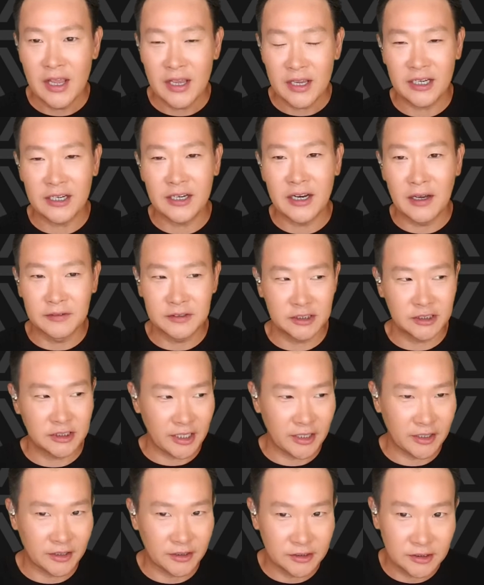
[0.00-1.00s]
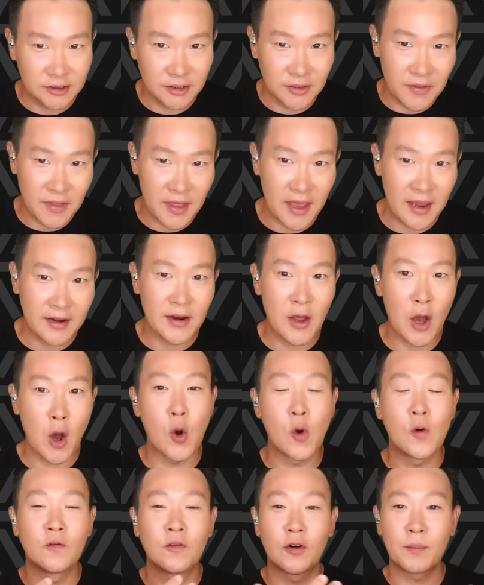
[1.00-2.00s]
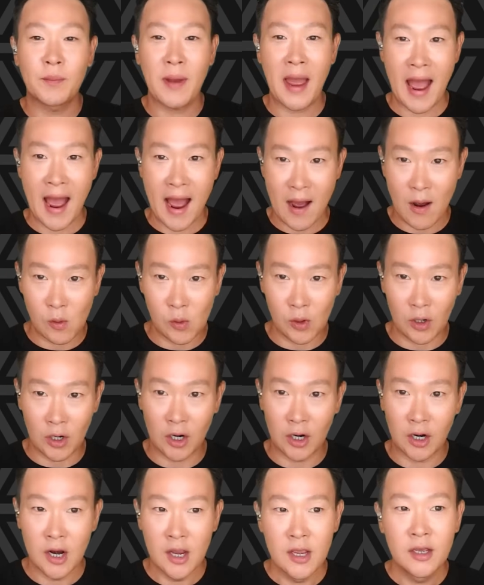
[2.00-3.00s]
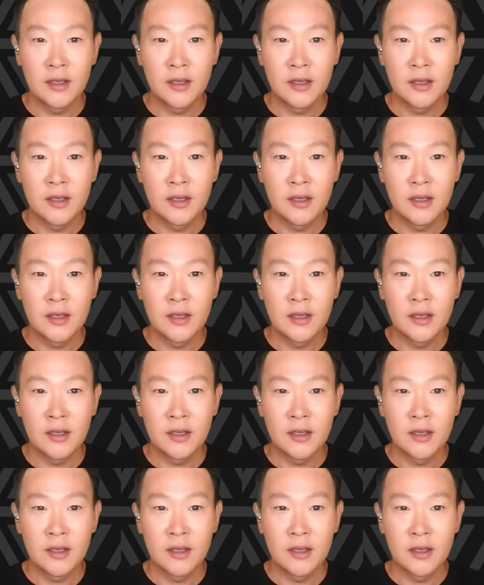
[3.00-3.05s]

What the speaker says: enough shares to then overpower